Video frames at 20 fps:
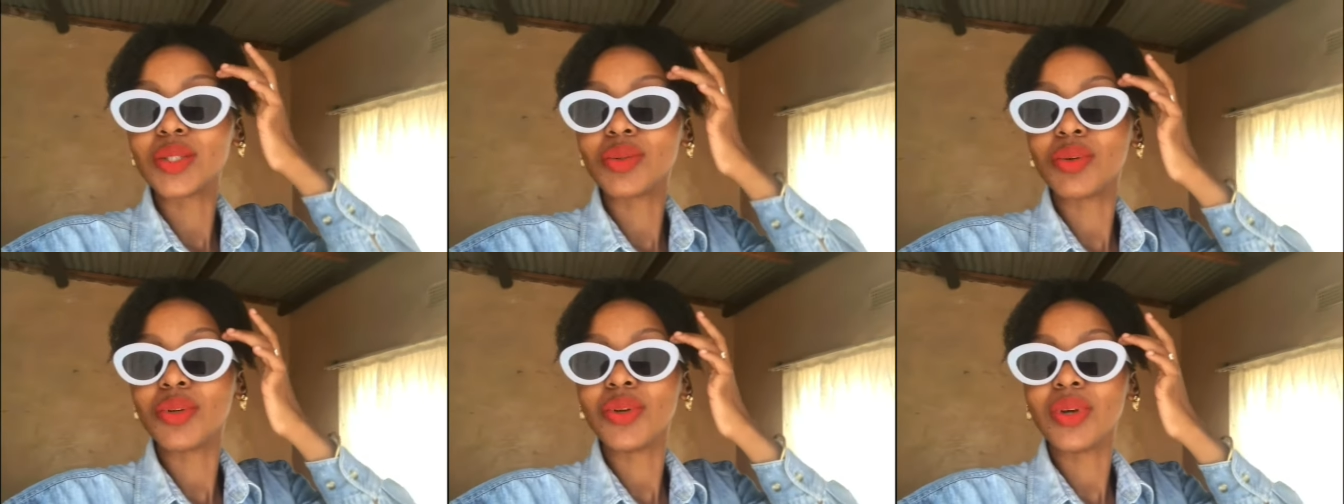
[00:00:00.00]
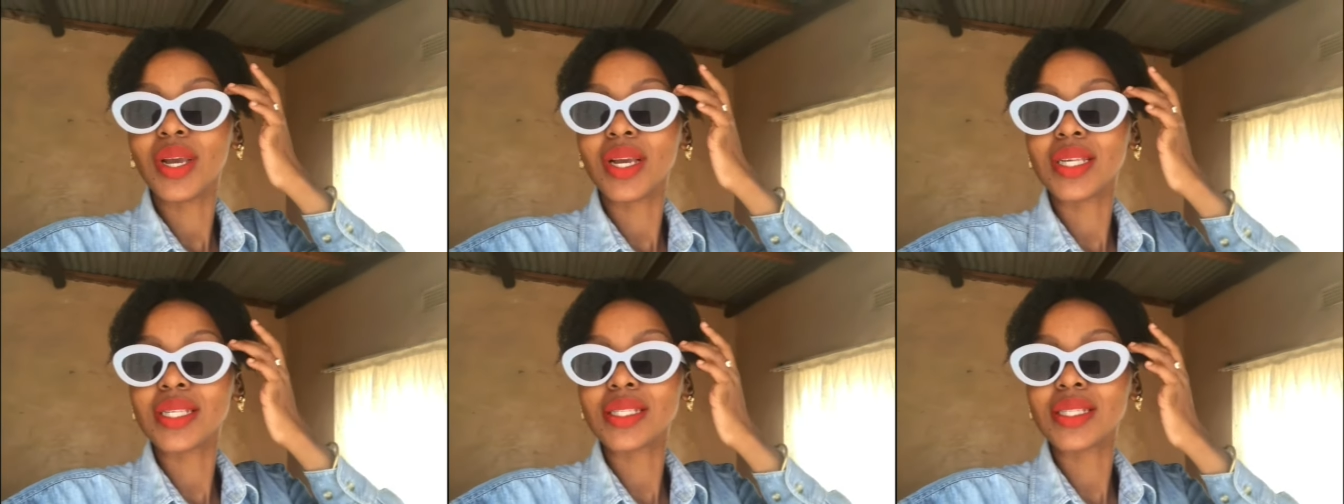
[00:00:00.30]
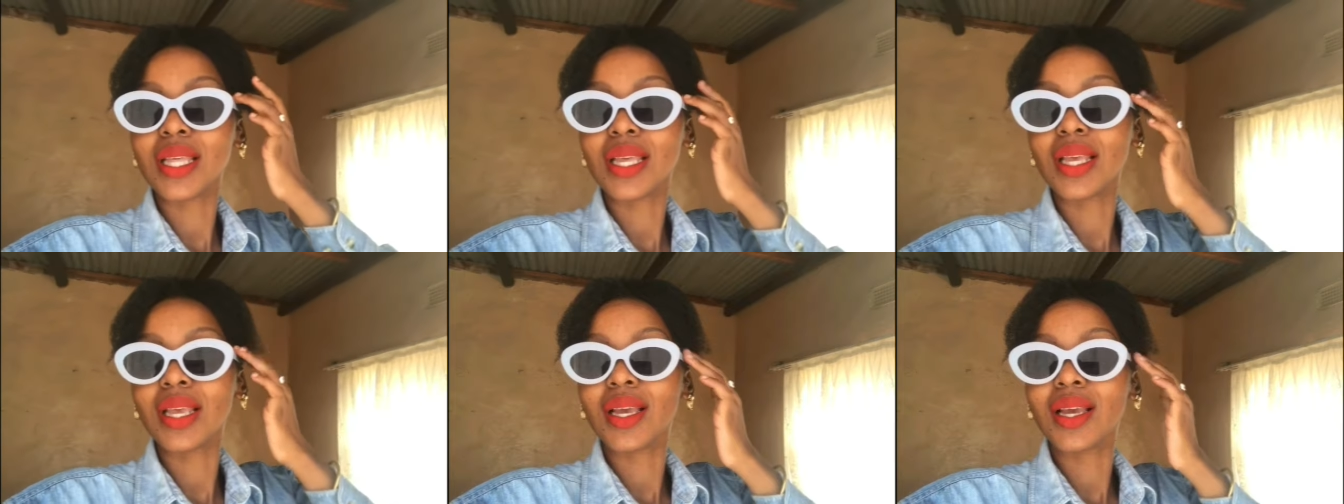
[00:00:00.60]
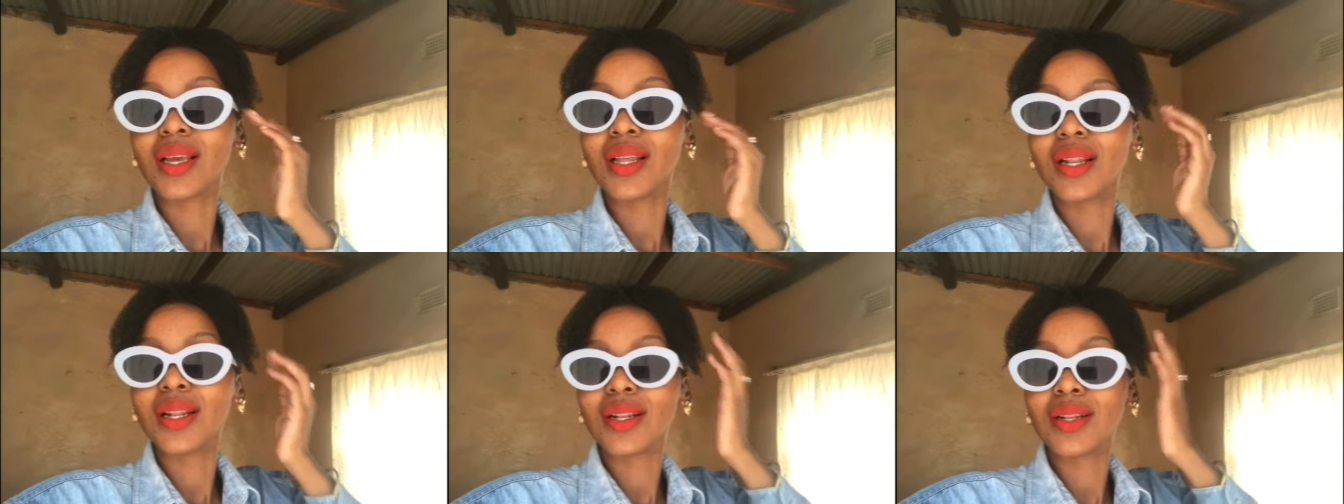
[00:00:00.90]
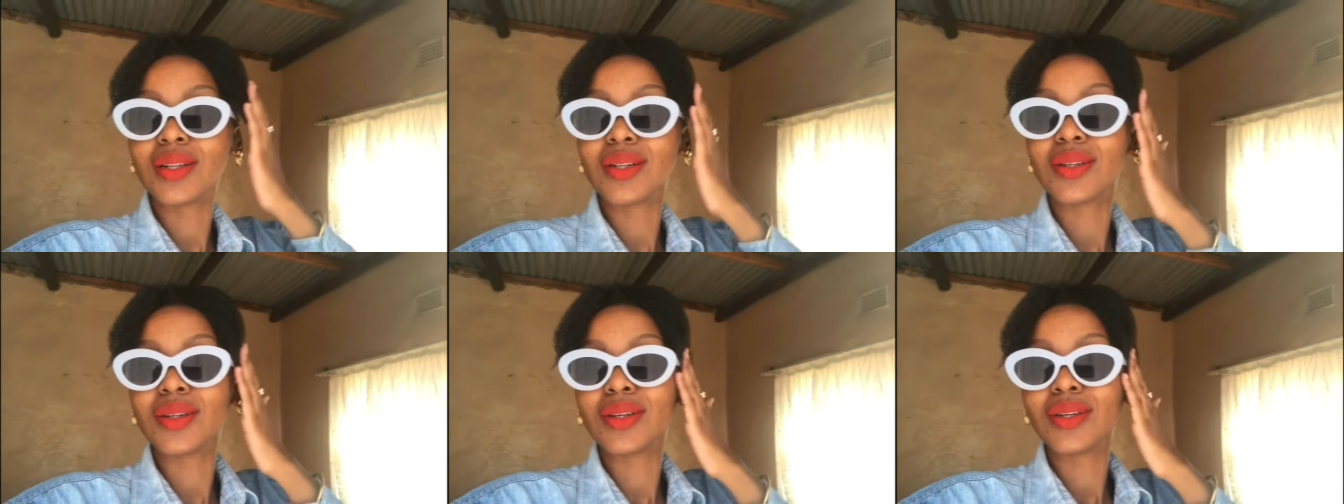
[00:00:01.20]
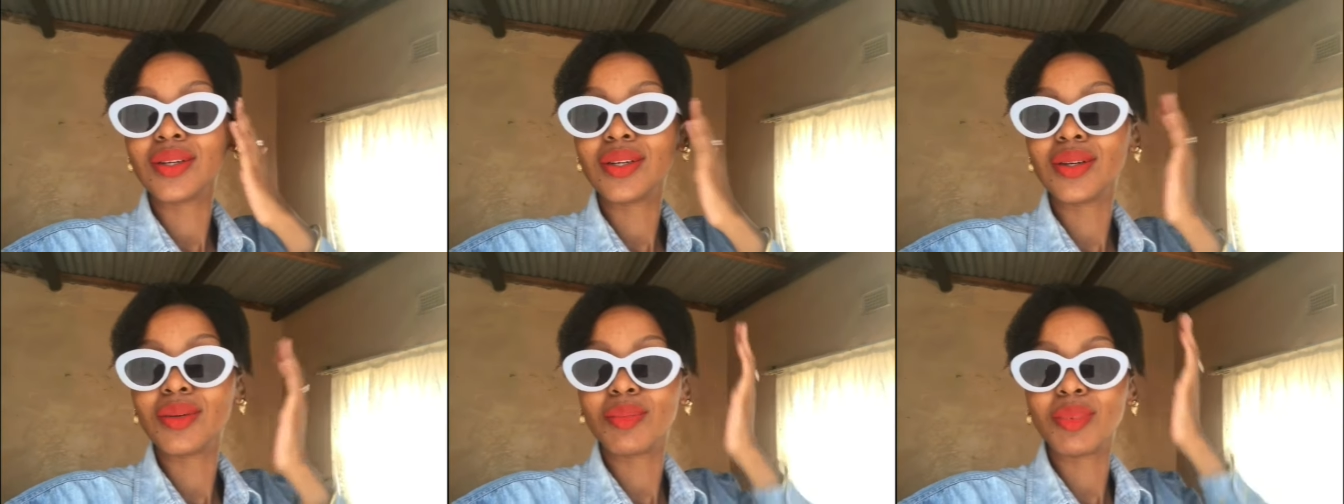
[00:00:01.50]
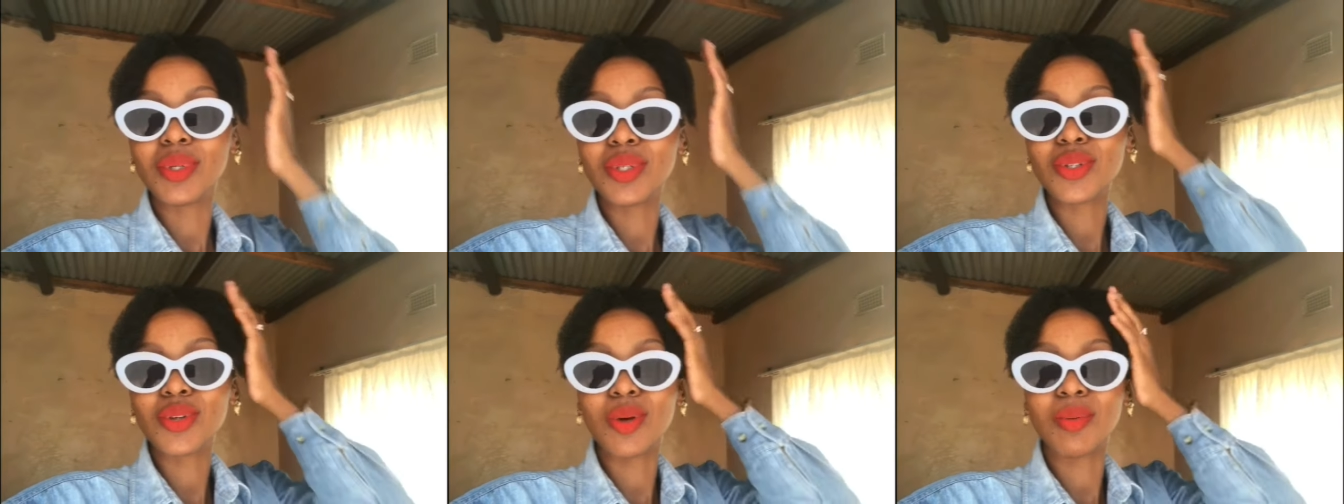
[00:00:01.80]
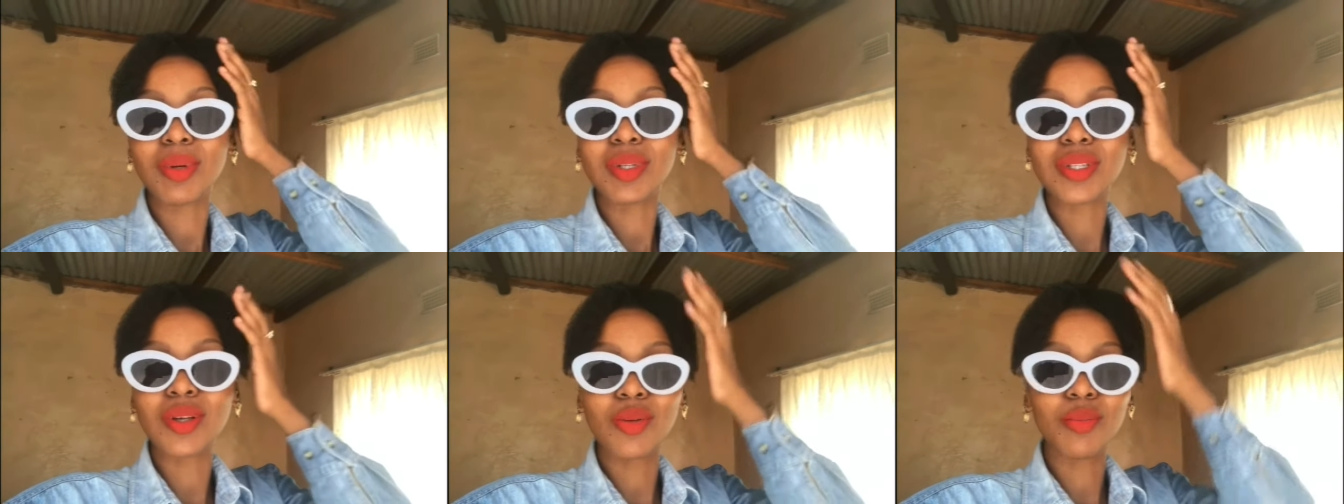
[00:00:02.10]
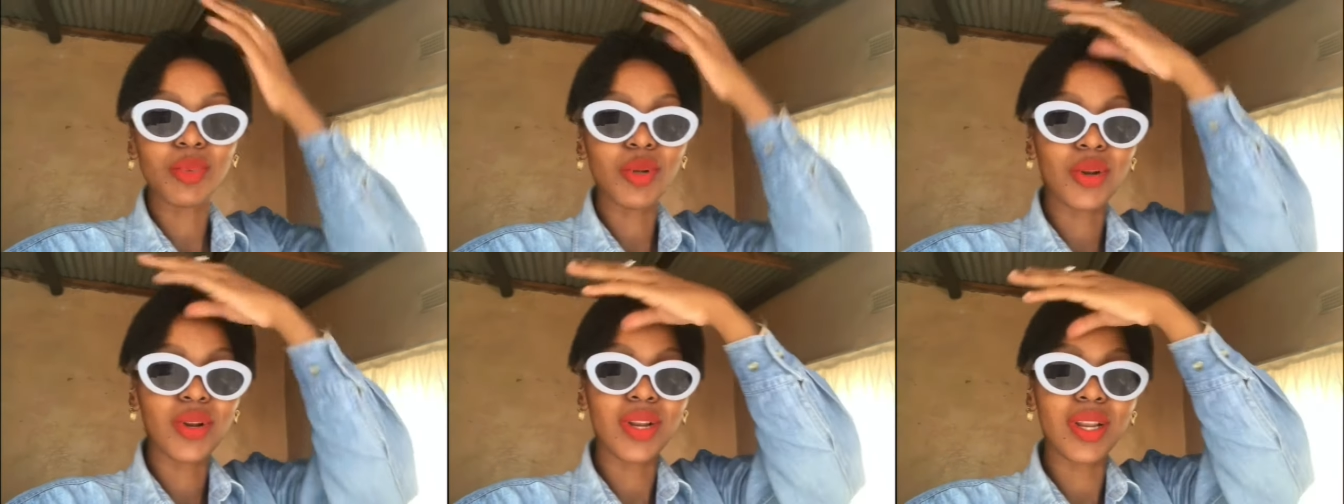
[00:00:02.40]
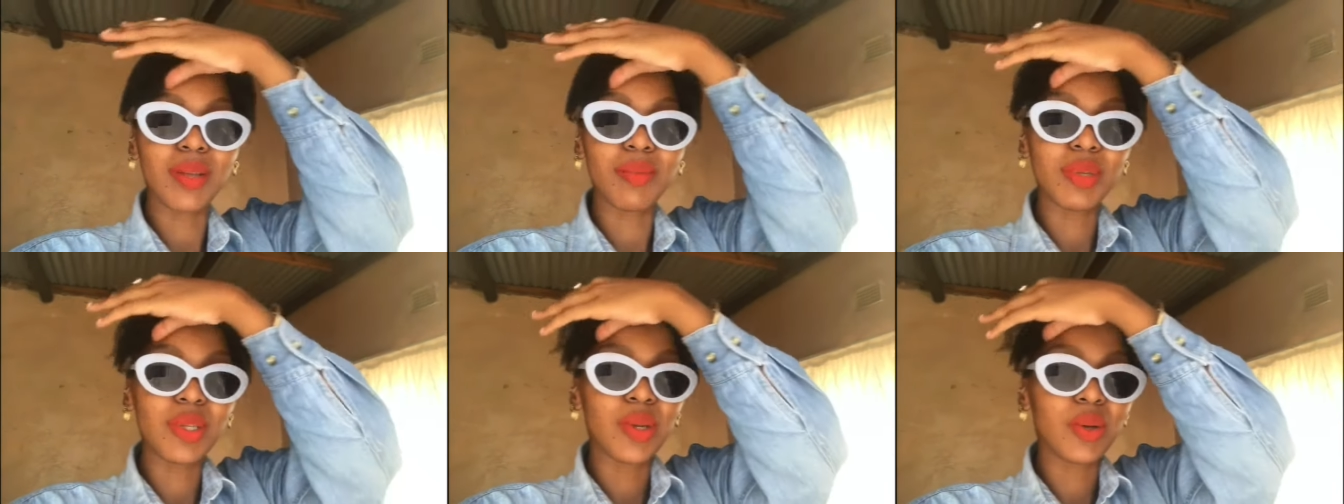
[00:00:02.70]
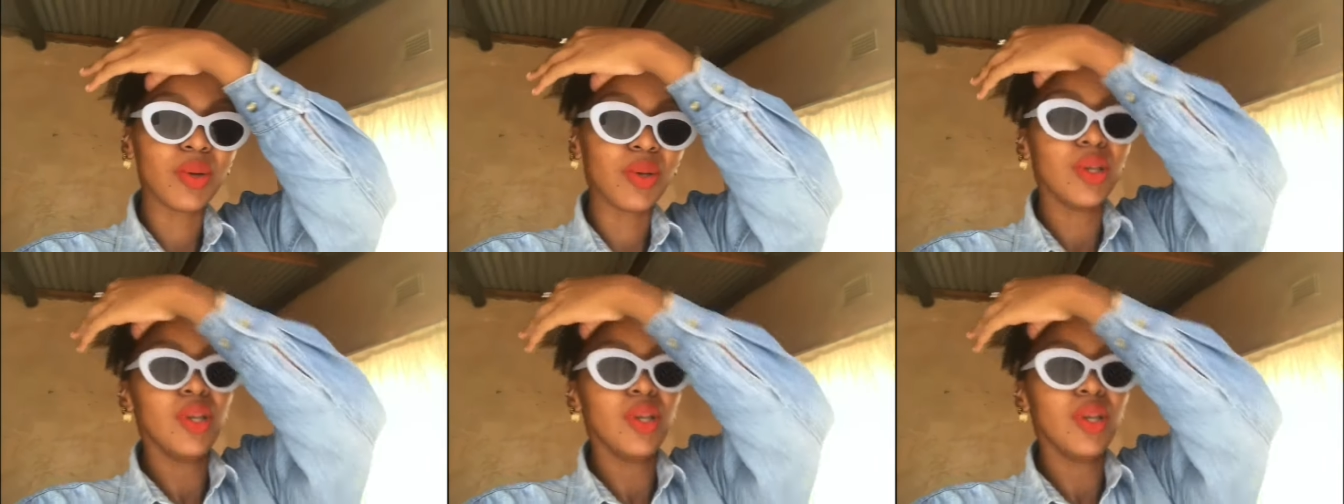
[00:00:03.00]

What do you guys think? Please comment down below and let me know.